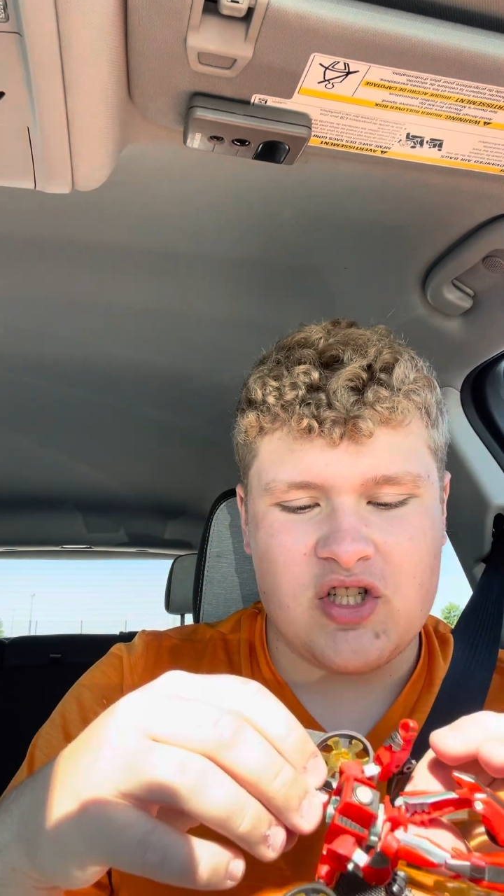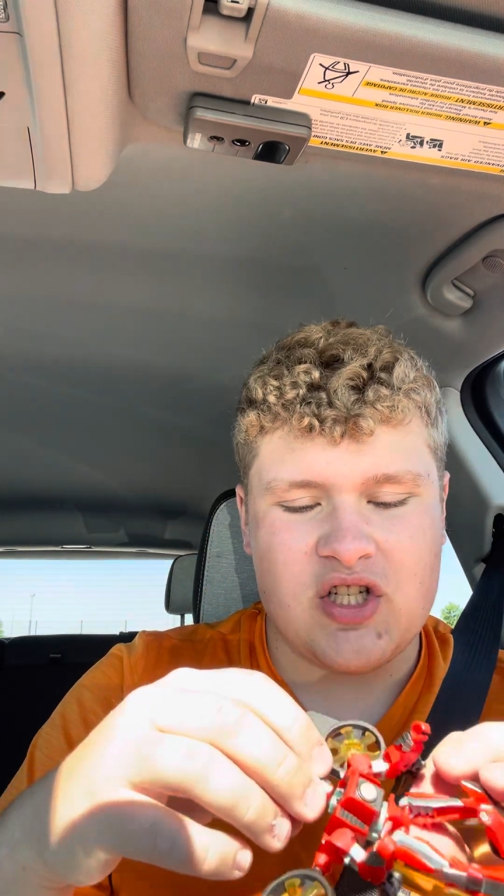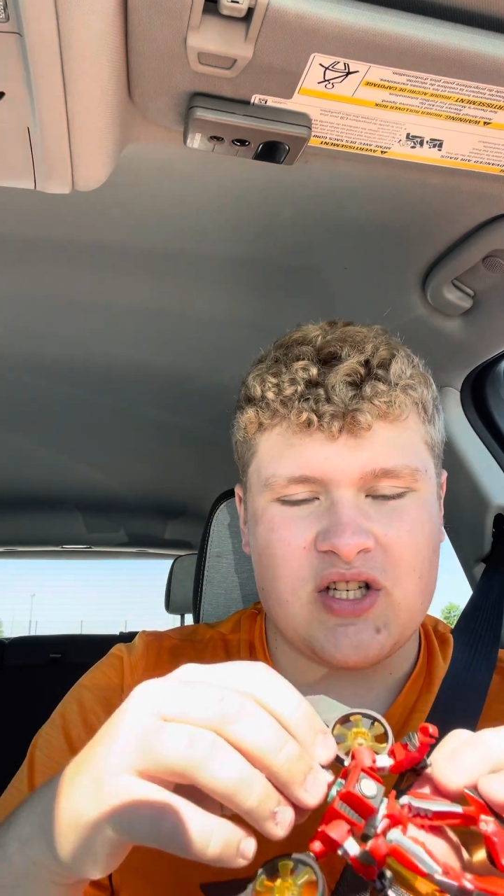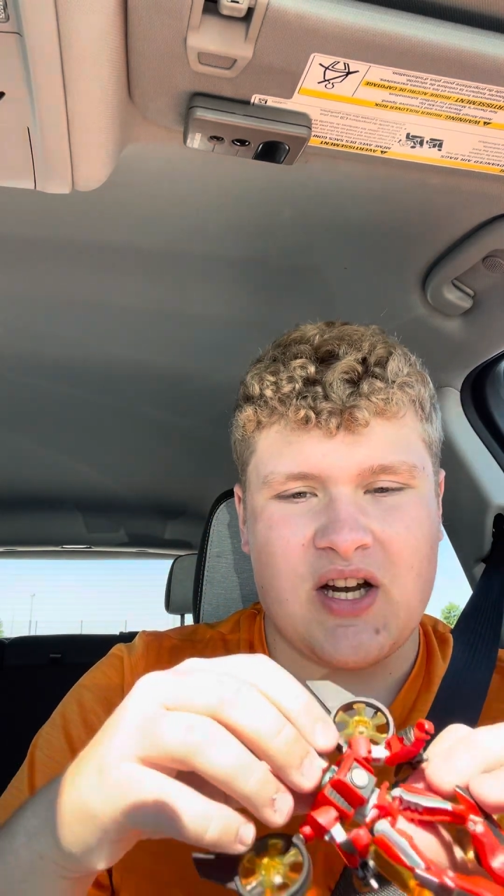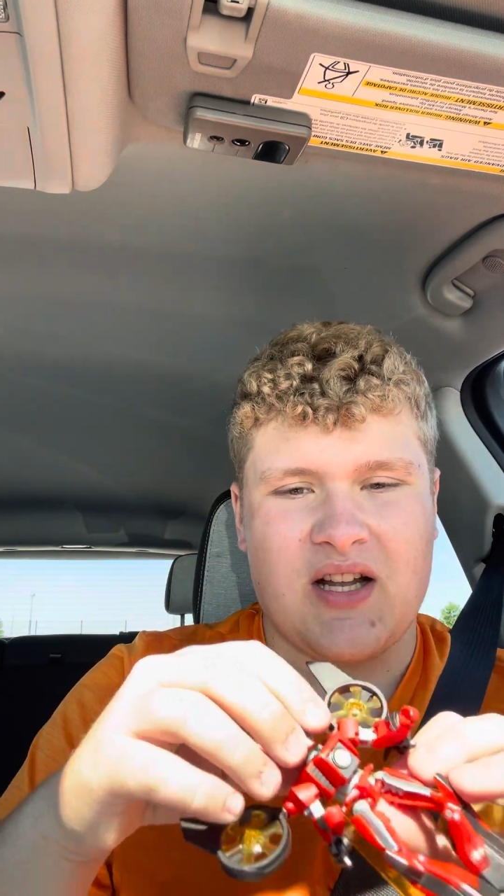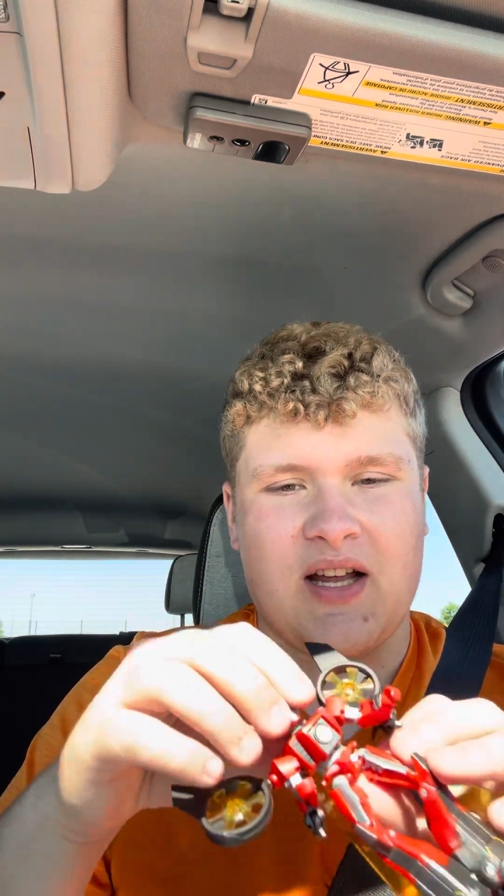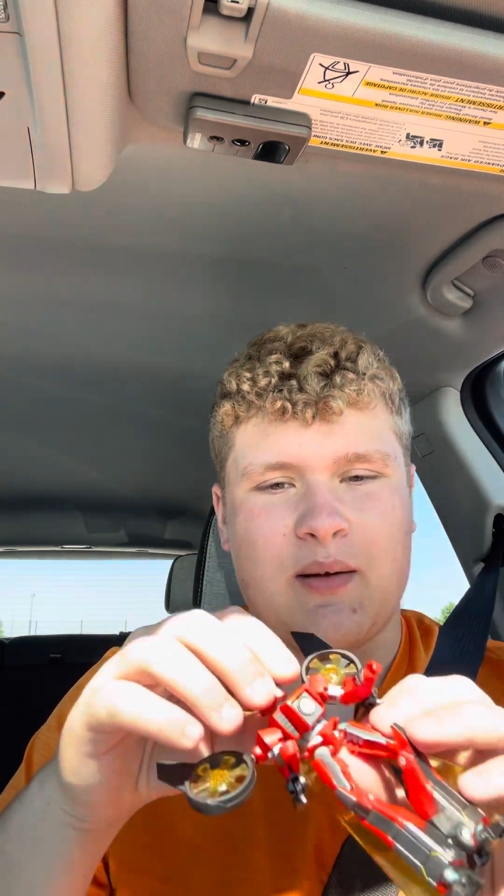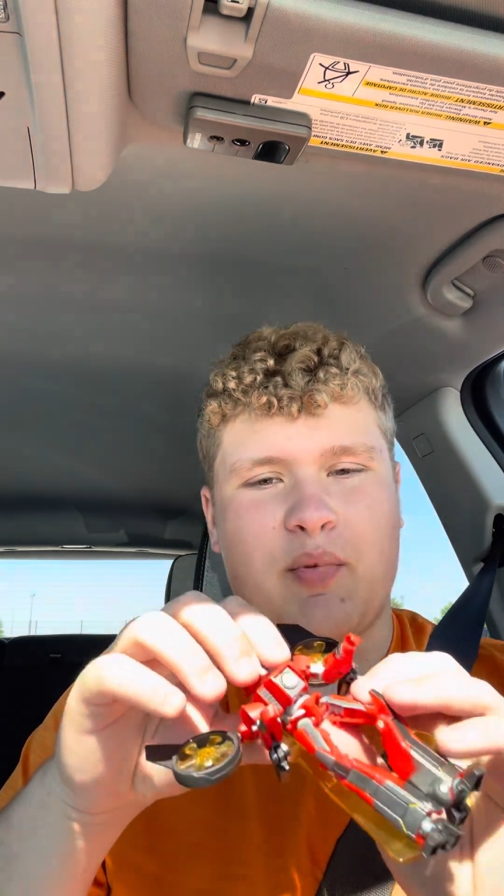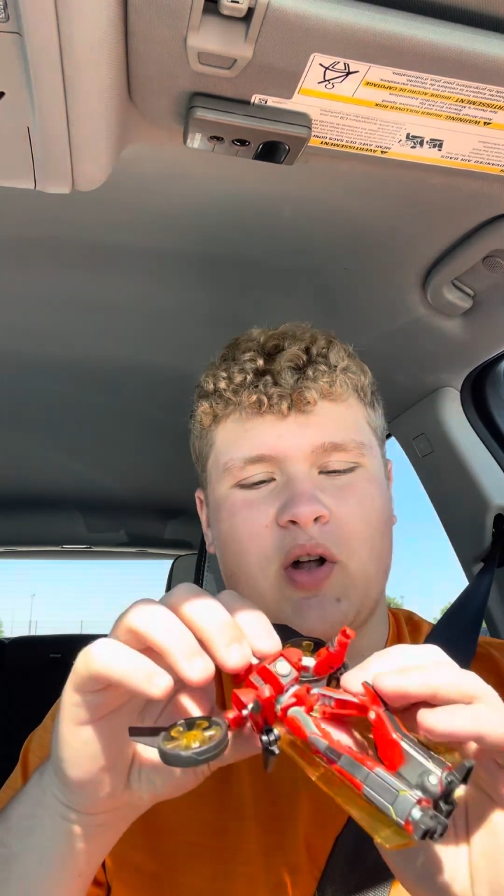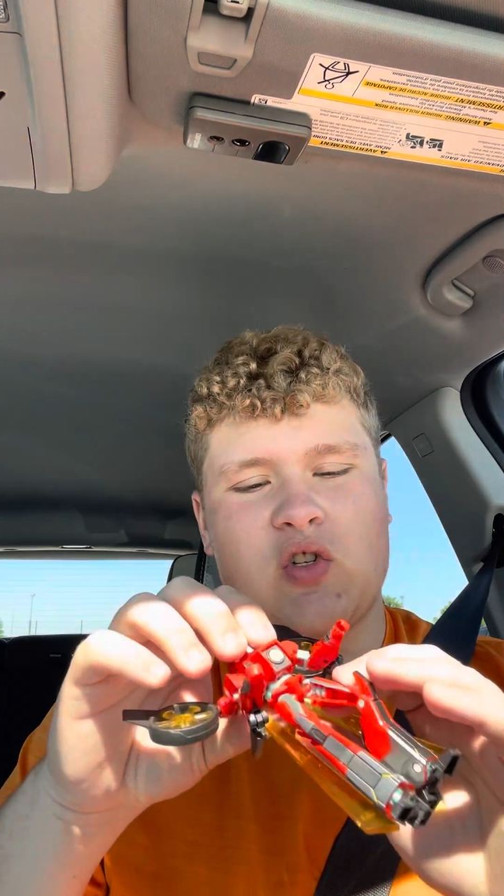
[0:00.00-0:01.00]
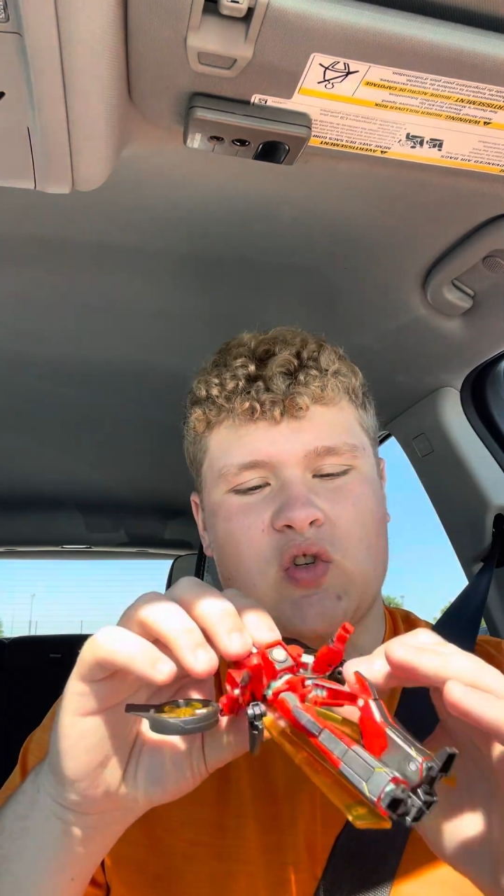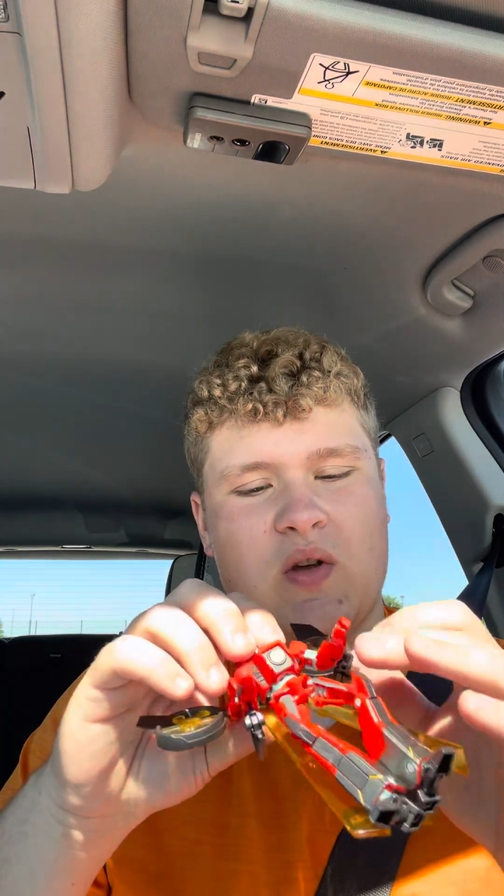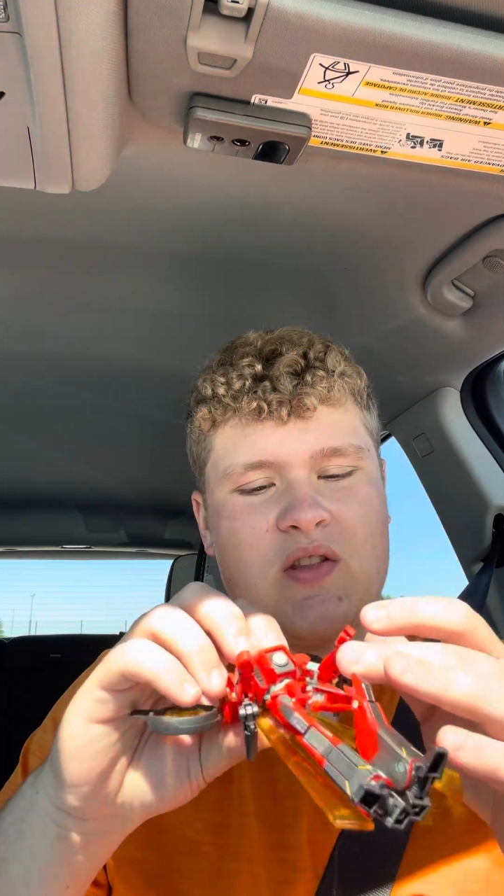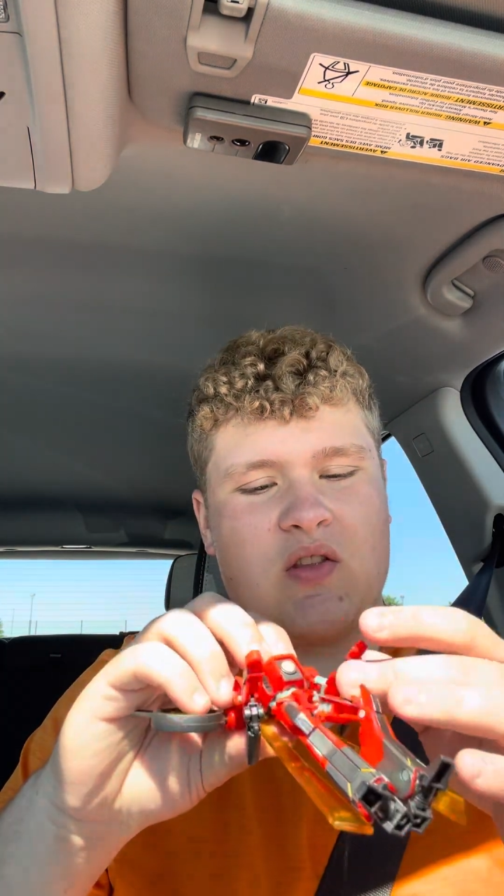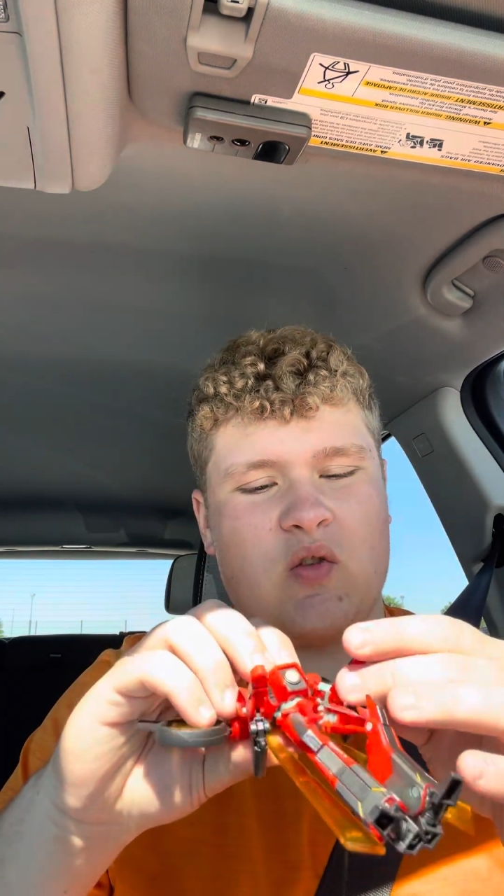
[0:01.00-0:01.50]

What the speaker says: She's got a lot of ball joints